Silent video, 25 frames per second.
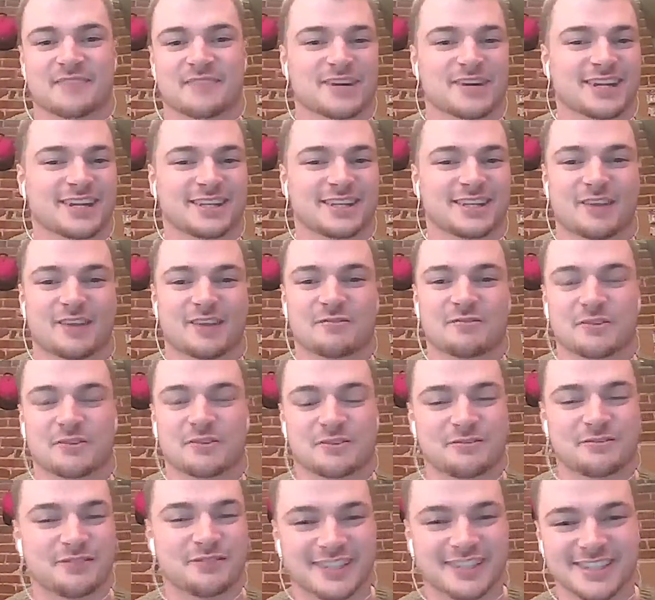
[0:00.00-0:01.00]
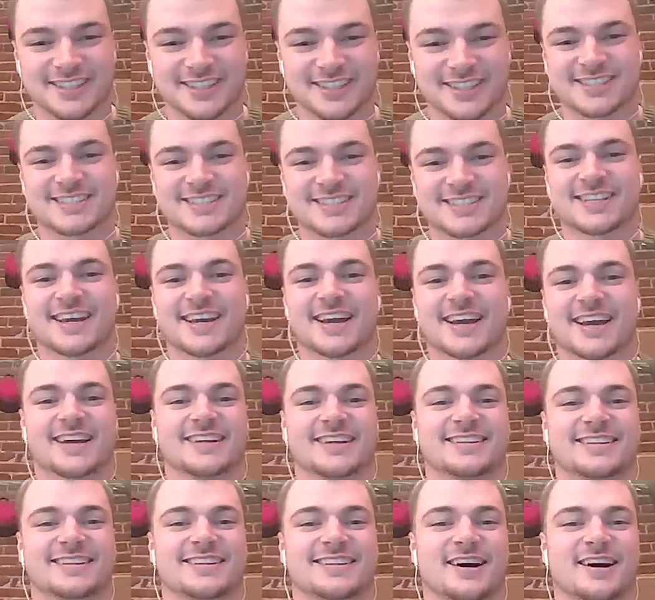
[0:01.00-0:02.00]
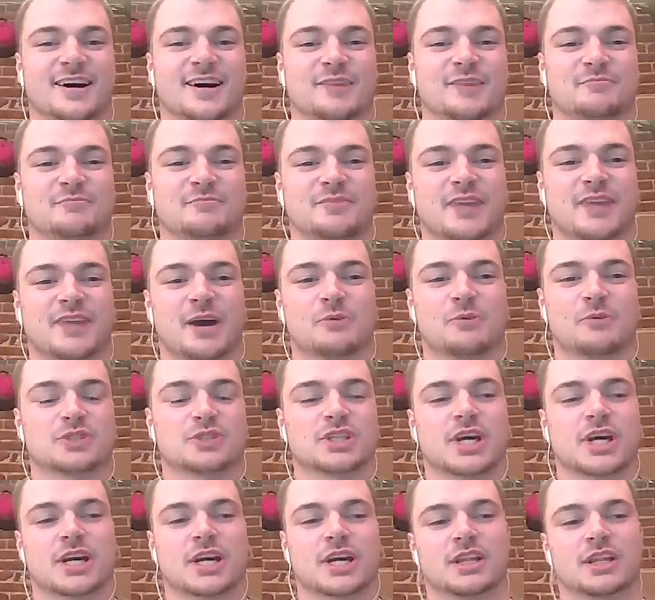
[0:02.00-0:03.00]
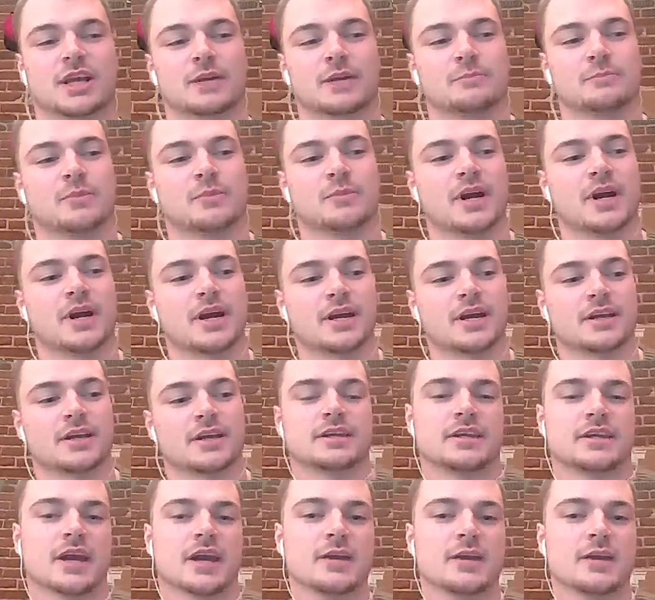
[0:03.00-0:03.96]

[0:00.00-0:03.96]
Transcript: And I fell in love with fitness, and that was kind of like my